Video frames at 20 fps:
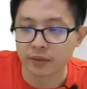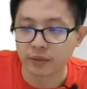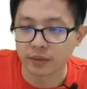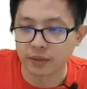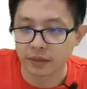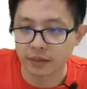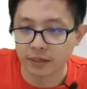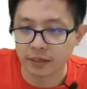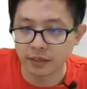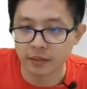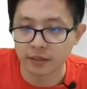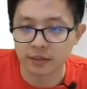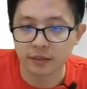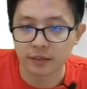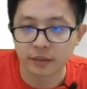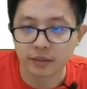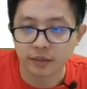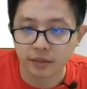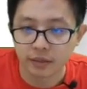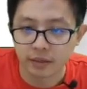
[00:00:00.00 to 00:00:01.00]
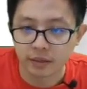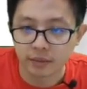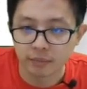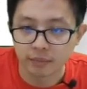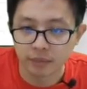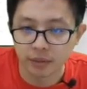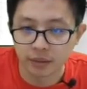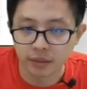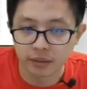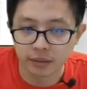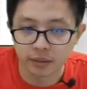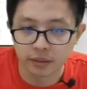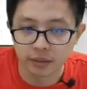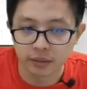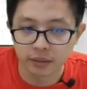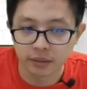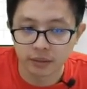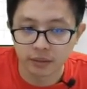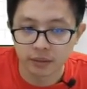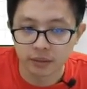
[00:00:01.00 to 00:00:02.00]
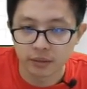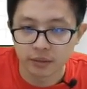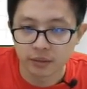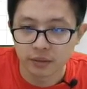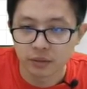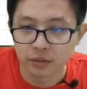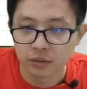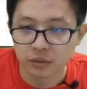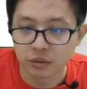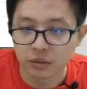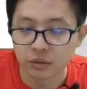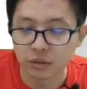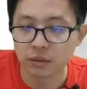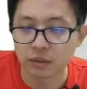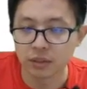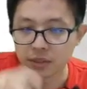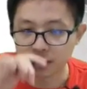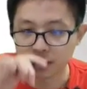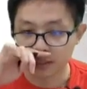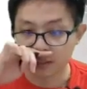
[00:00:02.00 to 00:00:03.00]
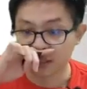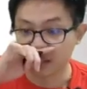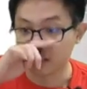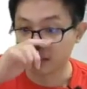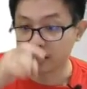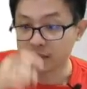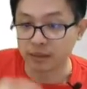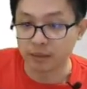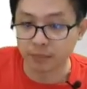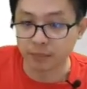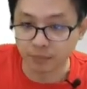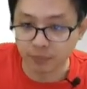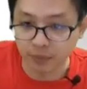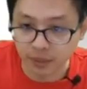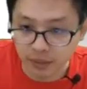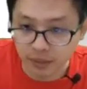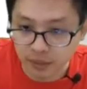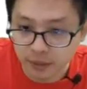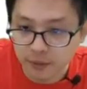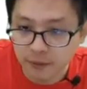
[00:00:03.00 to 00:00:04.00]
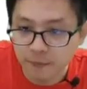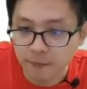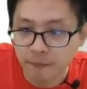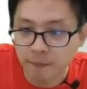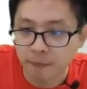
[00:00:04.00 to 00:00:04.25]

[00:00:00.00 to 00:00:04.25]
right meter so this is the p